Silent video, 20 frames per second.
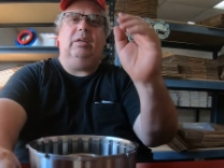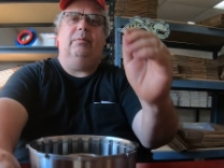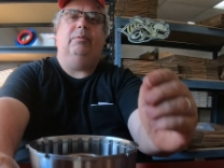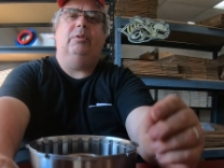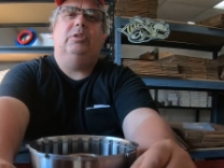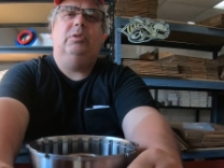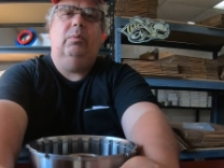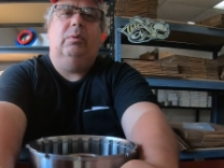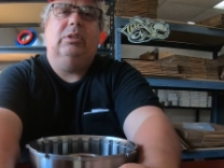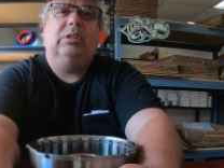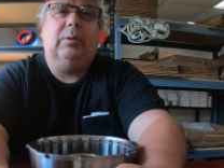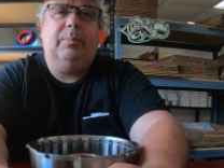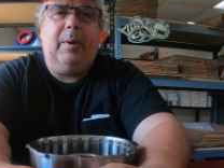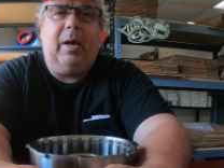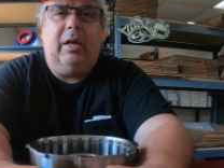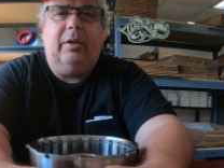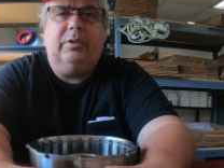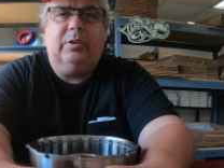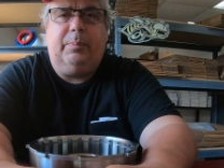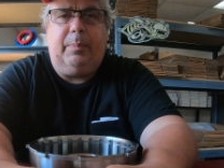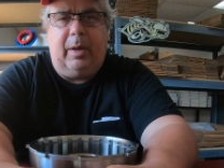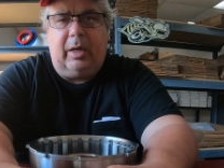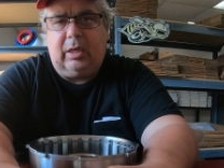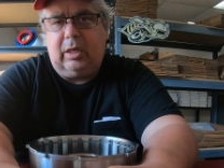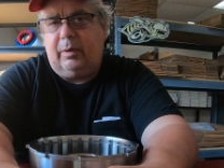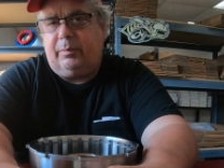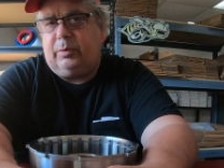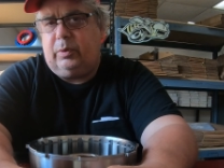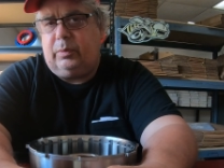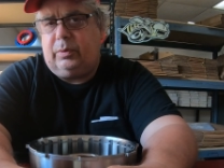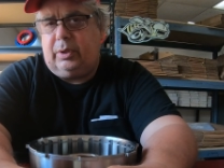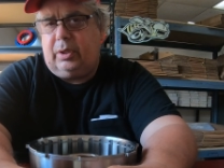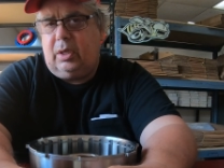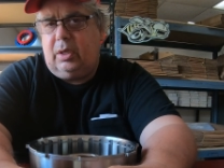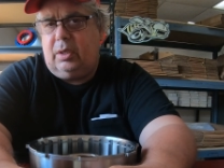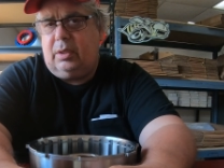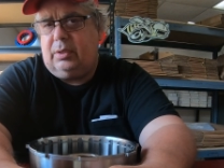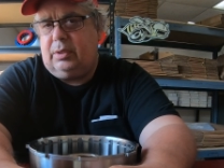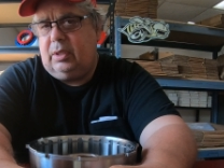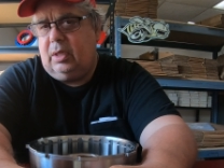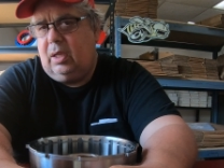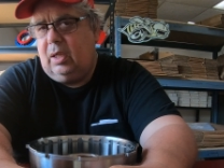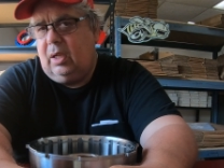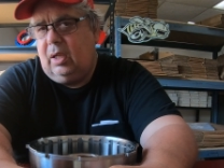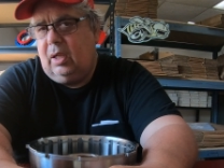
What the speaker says: 72 inch-pounds, back off 2 turns,